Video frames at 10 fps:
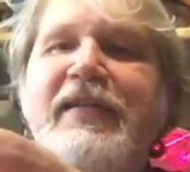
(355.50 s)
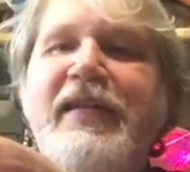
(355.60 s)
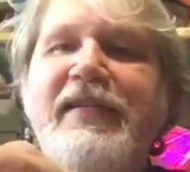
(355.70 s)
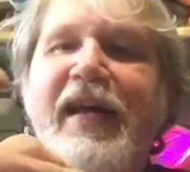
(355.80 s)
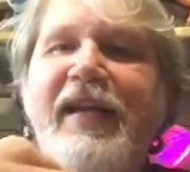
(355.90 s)

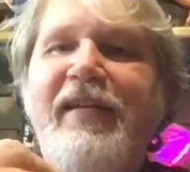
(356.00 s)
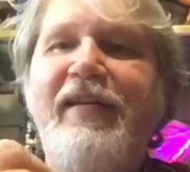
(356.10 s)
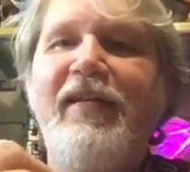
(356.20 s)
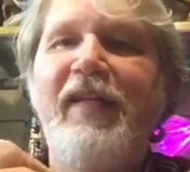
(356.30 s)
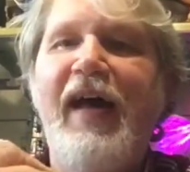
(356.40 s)
since I didn't
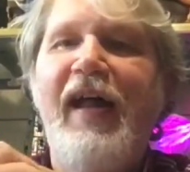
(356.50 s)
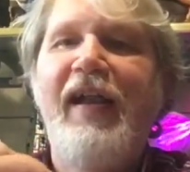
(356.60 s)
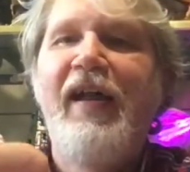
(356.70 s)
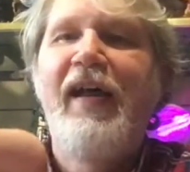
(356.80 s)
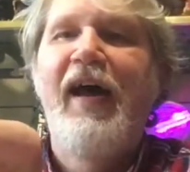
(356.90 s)
do that.
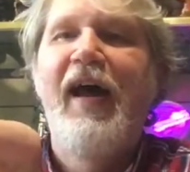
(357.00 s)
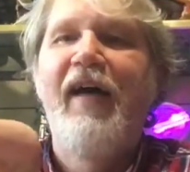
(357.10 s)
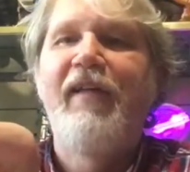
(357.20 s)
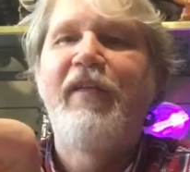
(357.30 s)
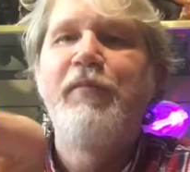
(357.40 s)

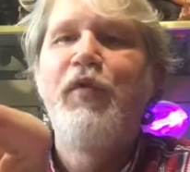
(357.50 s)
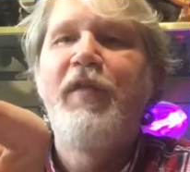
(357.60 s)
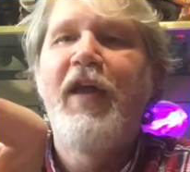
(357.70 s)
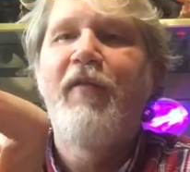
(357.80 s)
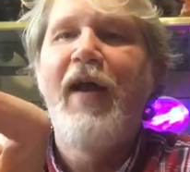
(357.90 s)
Let's move
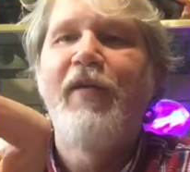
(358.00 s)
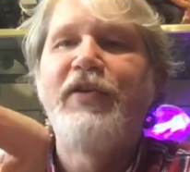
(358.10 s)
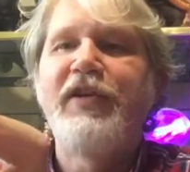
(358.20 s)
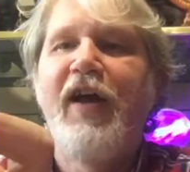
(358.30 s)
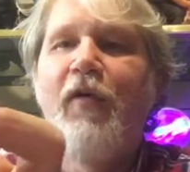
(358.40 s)
that around,
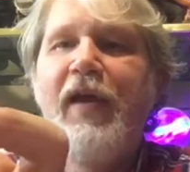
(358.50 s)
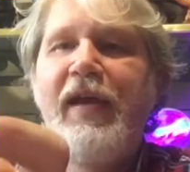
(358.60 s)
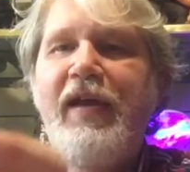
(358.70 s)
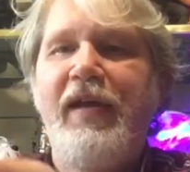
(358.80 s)
shall we?